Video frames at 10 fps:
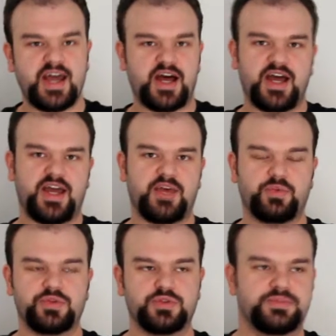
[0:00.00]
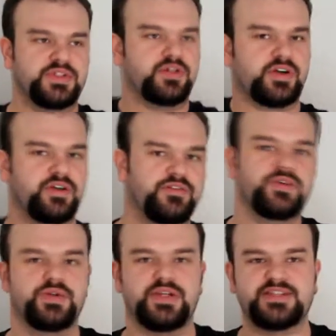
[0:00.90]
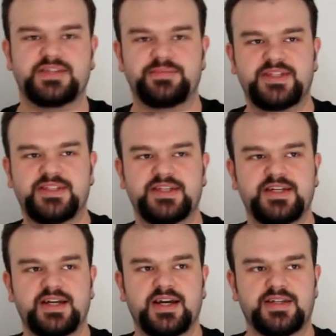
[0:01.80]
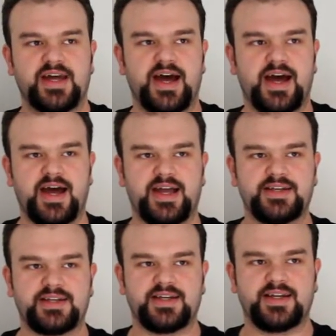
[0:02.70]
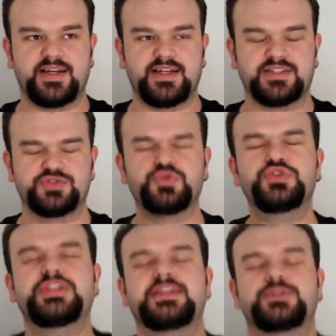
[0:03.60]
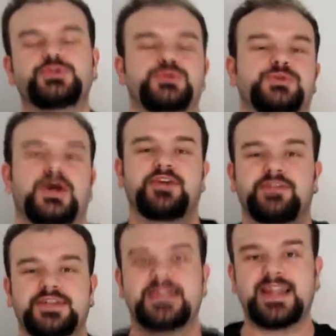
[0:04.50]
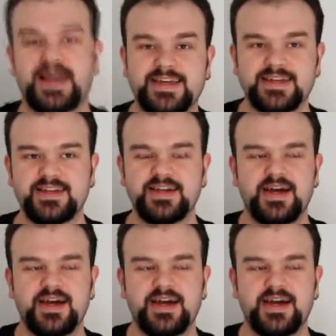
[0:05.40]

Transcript: I will be reviewing something that is really cool. I really like it.